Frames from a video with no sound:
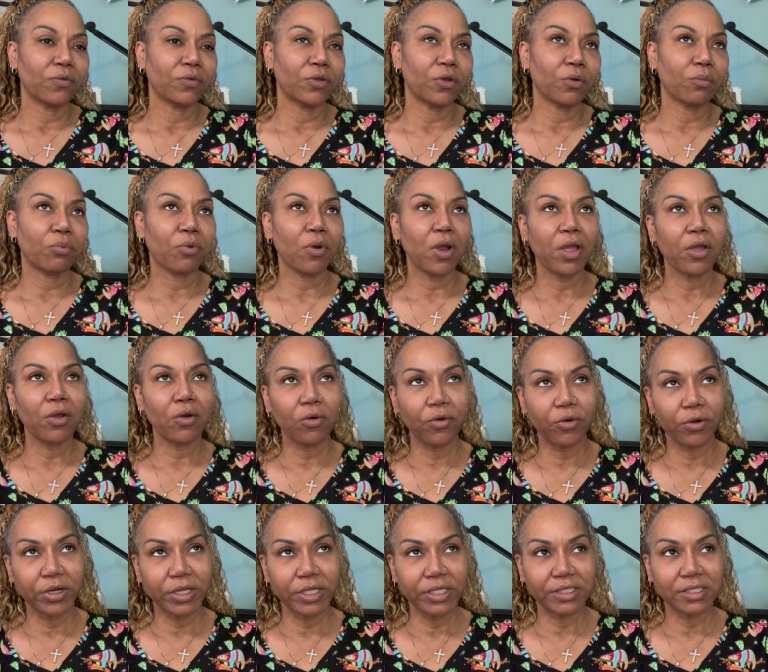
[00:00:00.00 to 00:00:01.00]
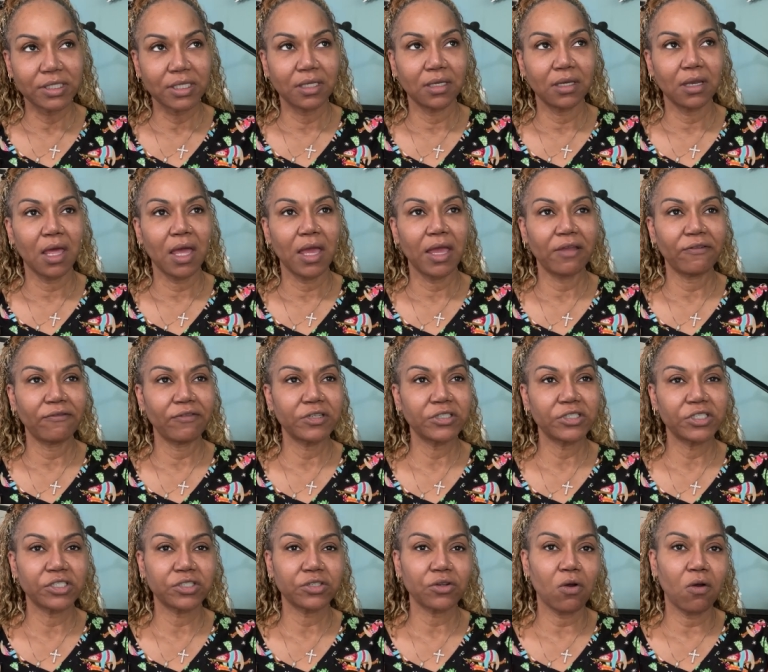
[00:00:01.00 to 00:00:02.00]
your priorities in life and
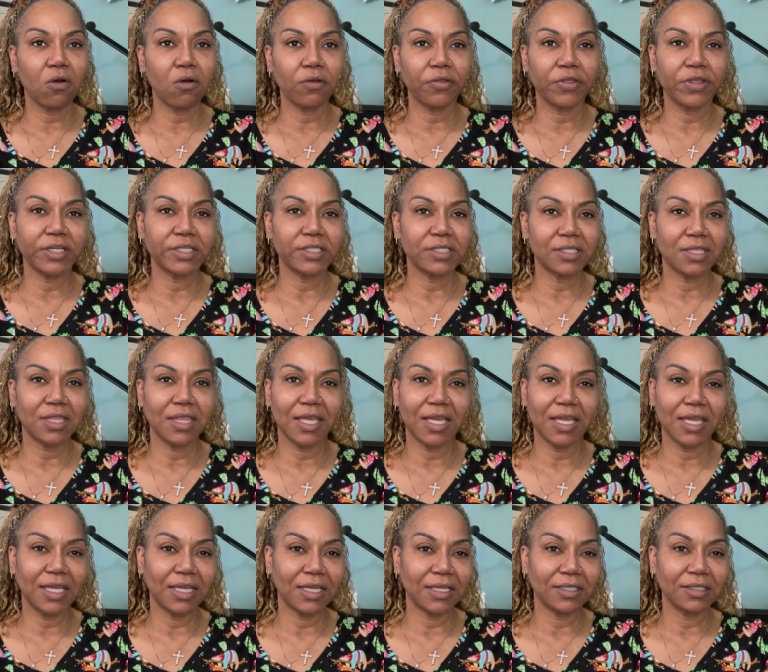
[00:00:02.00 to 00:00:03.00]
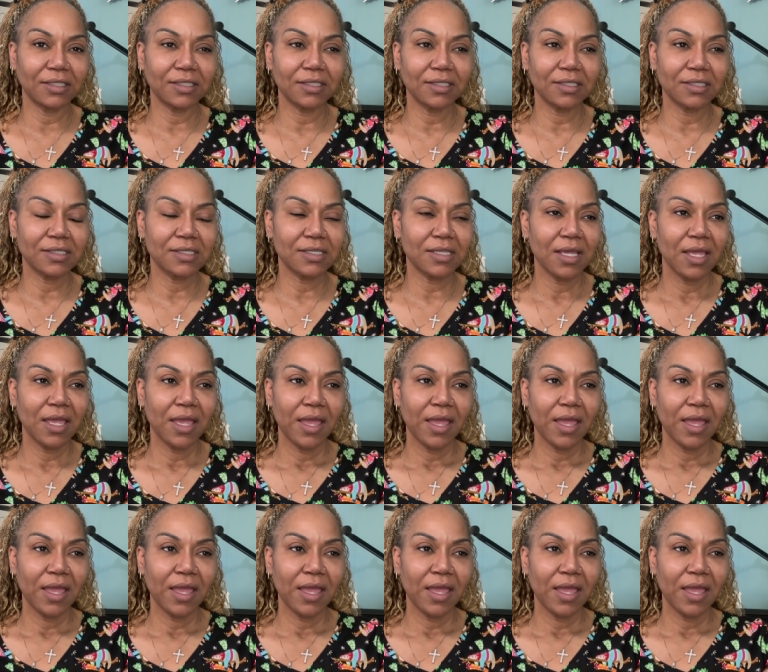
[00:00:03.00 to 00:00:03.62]
just all these things.